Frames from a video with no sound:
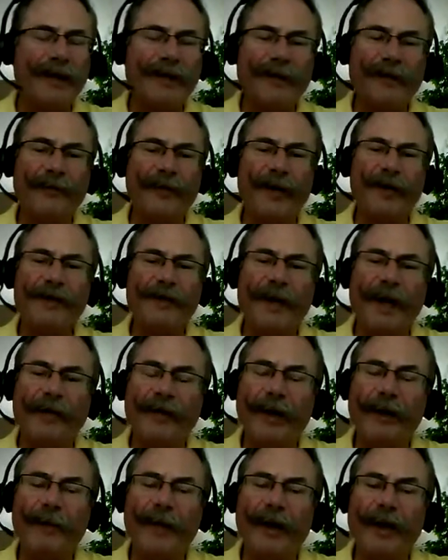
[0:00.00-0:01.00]
So first
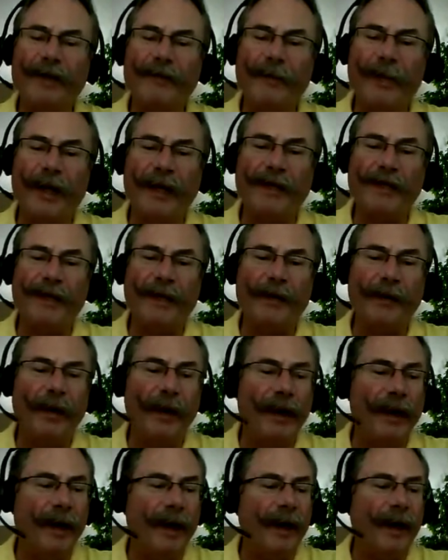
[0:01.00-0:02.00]
off, let me explain to
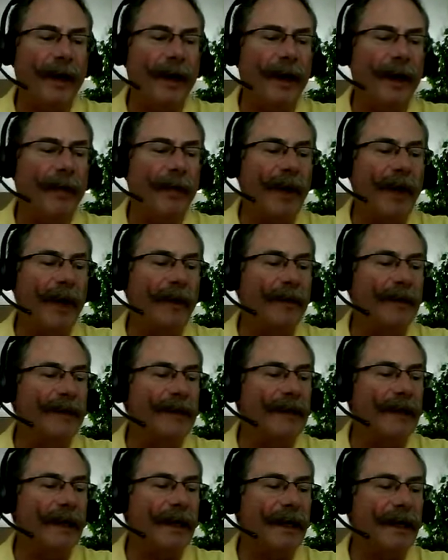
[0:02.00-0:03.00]
you
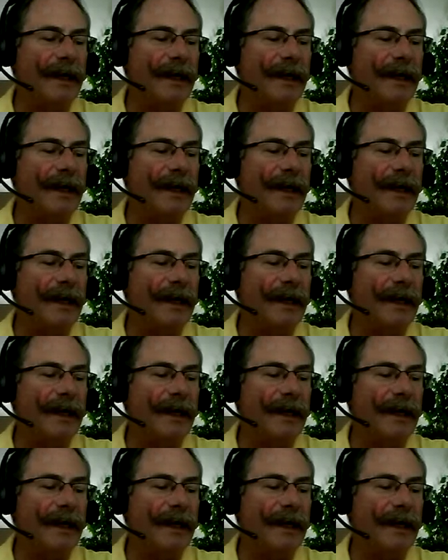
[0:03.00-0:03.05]
about